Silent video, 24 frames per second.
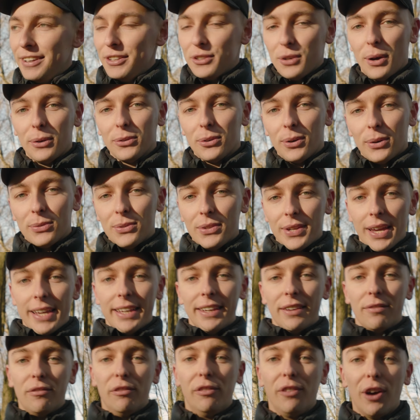So as I was
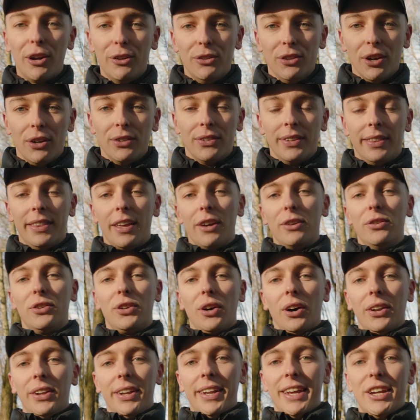taking photos in those
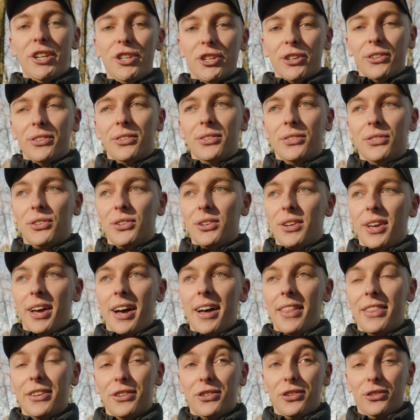conditions
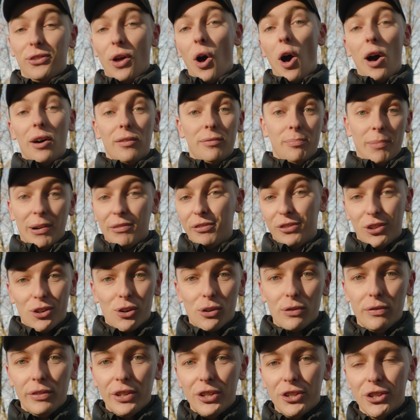at the start of my
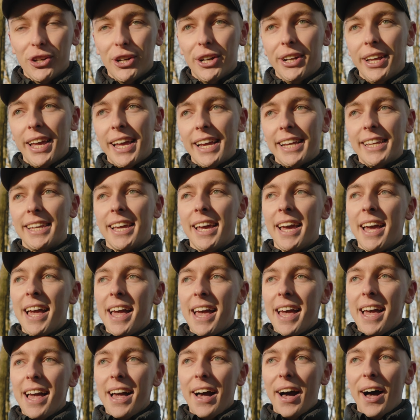photography journey,
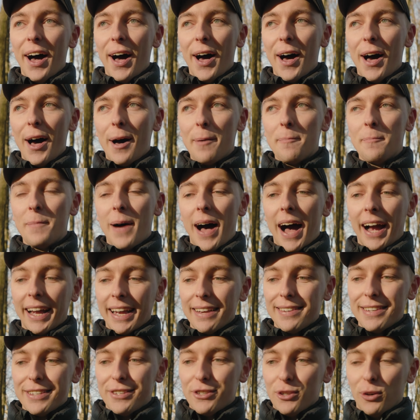I
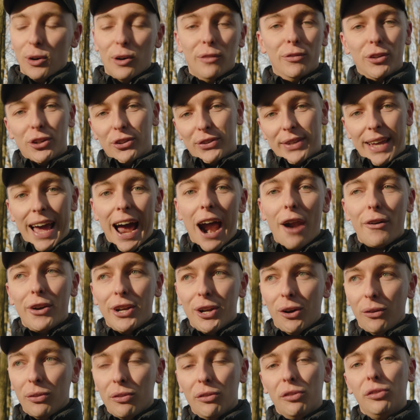guess it sort of just
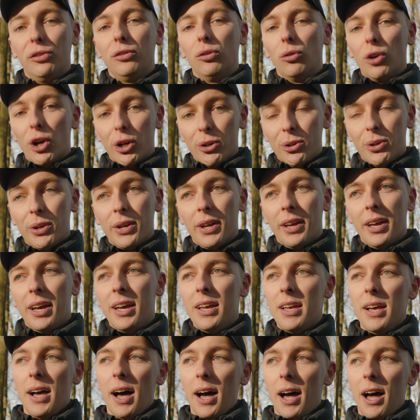carried on through,
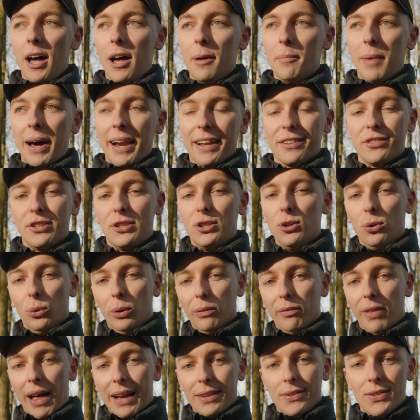and I stuck
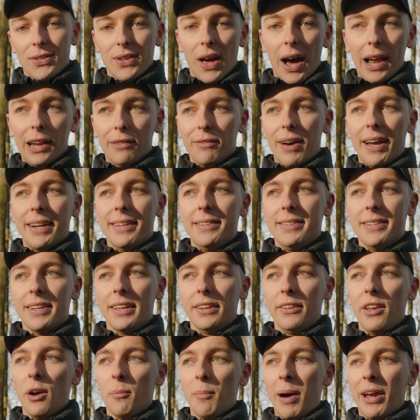with that style of
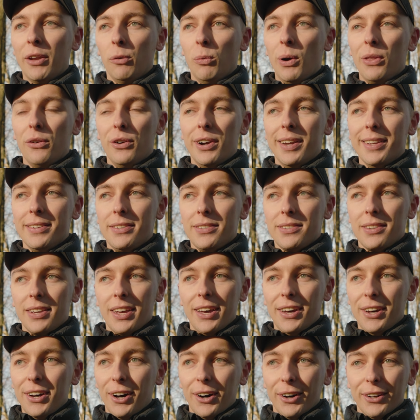editing no matter whether it's
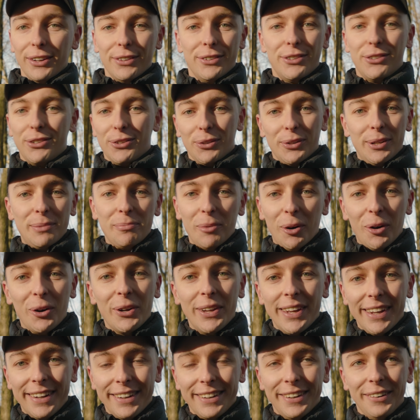on a sunny
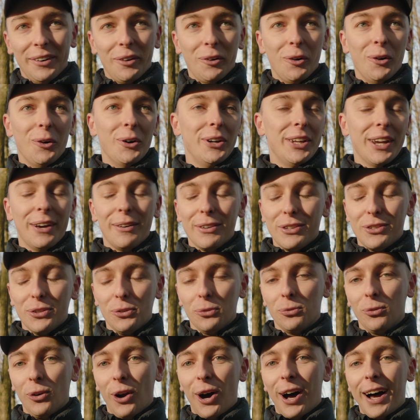morning or a
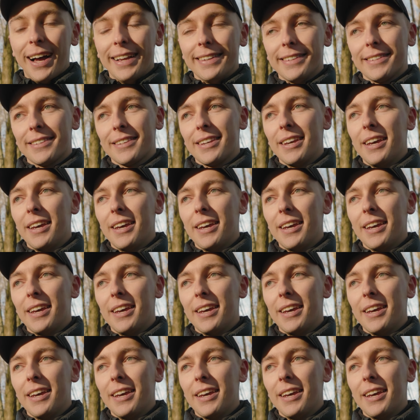sunrise.